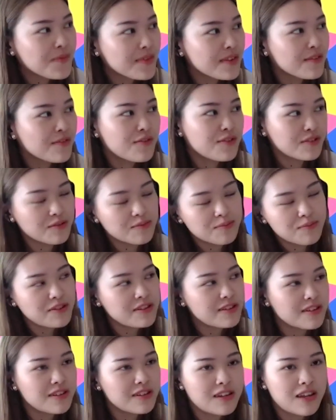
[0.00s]
for some
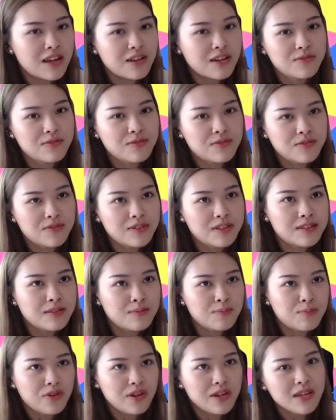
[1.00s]
reason. I don't know, it's
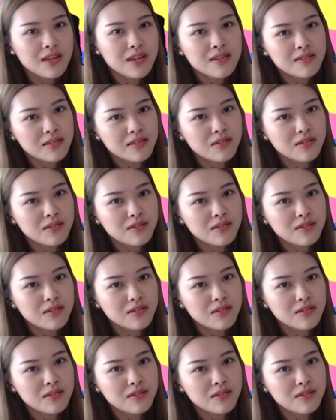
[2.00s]
pretty easy